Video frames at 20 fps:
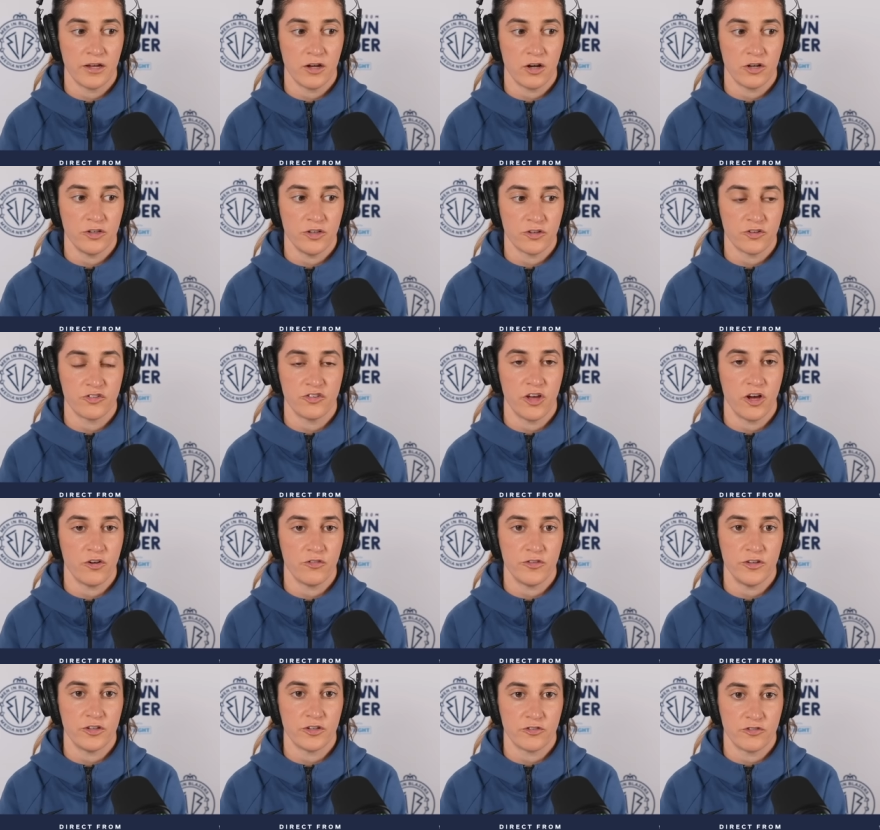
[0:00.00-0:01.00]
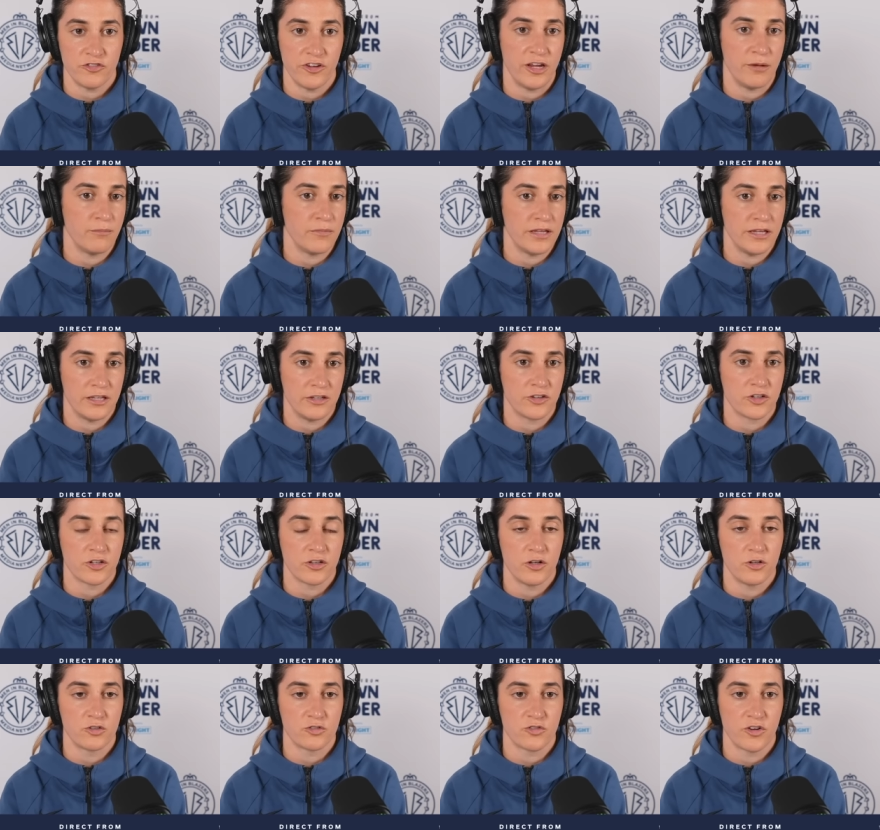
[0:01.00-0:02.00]
on yourself and your family and your
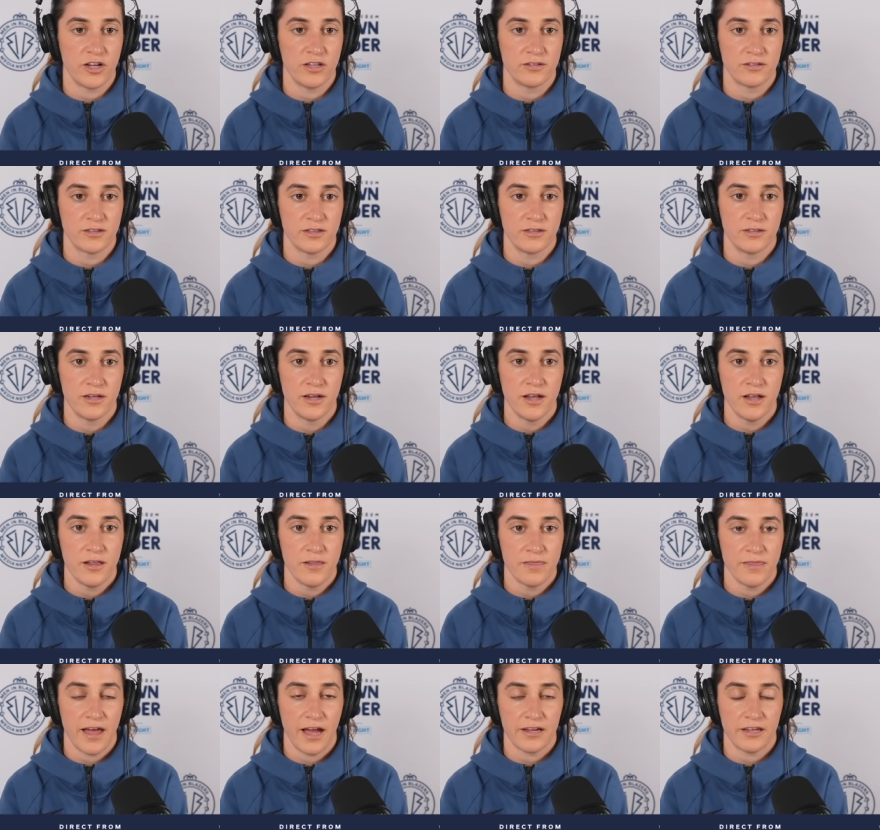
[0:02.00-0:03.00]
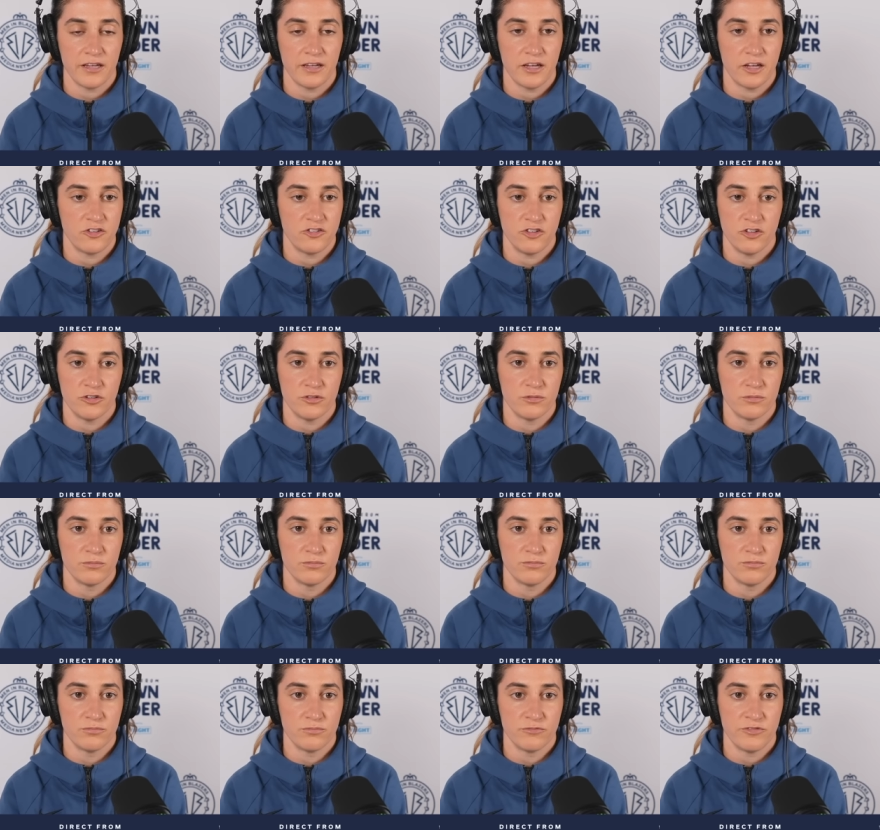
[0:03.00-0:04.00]
close friends. And that can get you
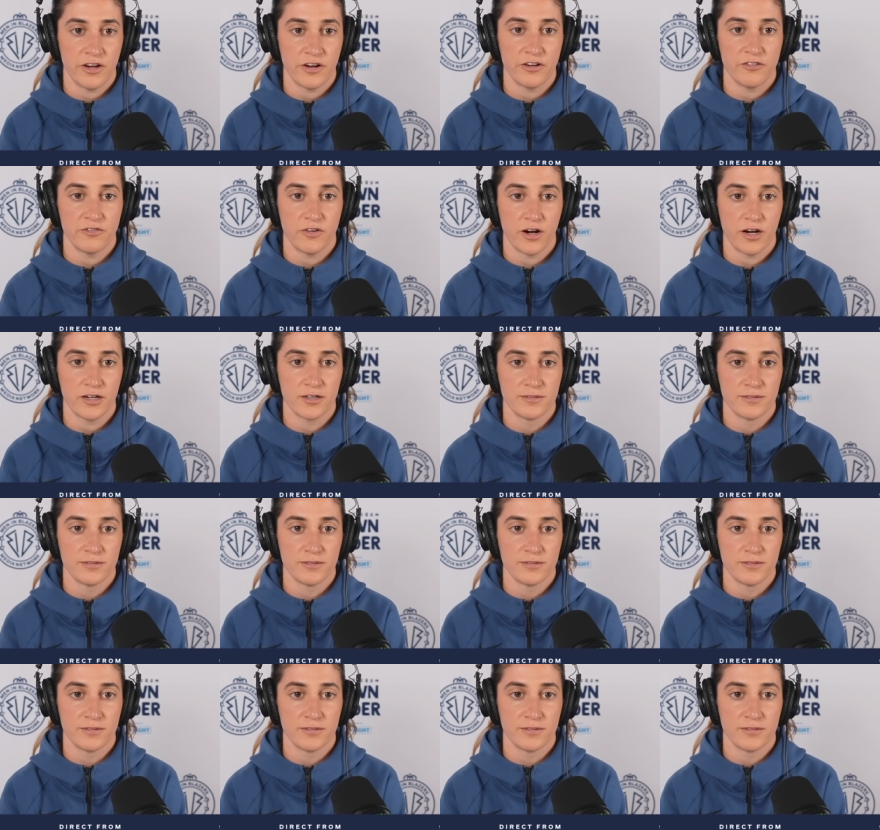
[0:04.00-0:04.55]
very far.